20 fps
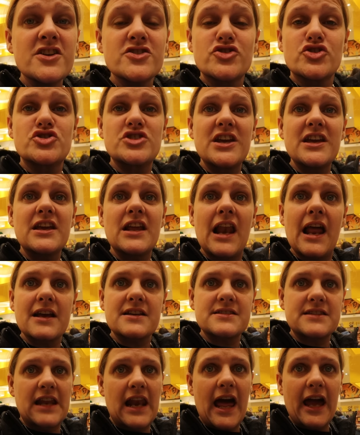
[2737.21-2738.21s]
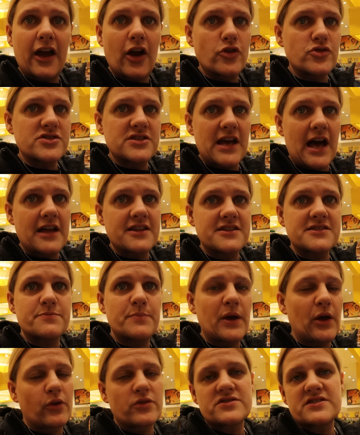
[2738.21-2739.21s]
So she collects the Lego sets,
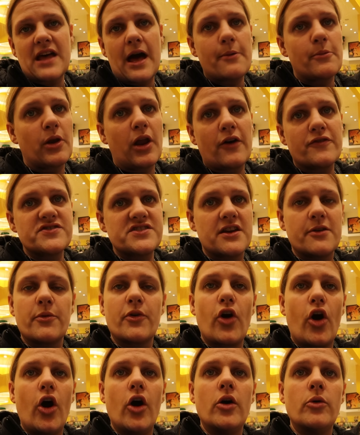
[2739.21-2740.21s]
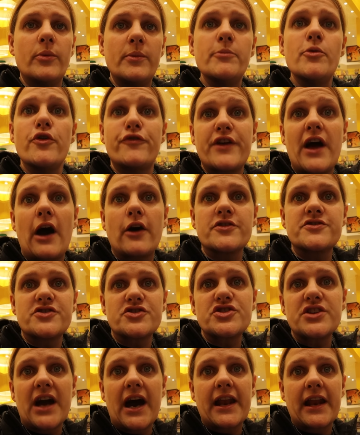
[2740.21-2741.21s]
builds them, loves it. We've got a moved house, so
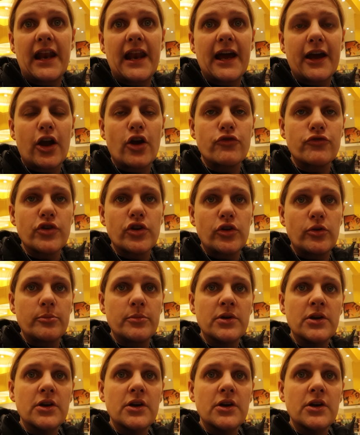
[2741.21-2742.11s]
she had a Lego room.